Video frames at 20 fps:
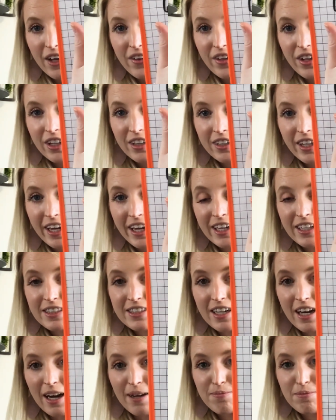the length
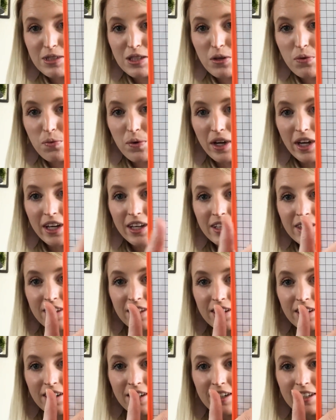times the width,
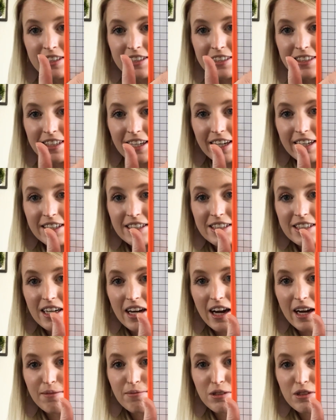6
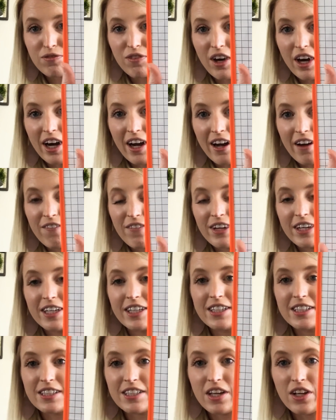times 5
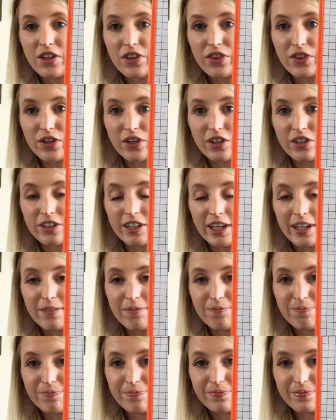is 30,
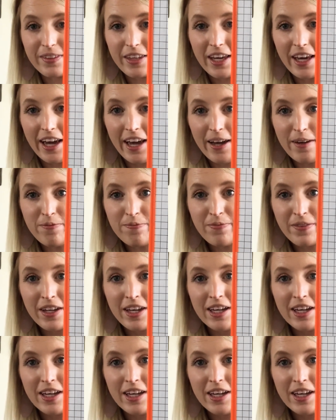okay?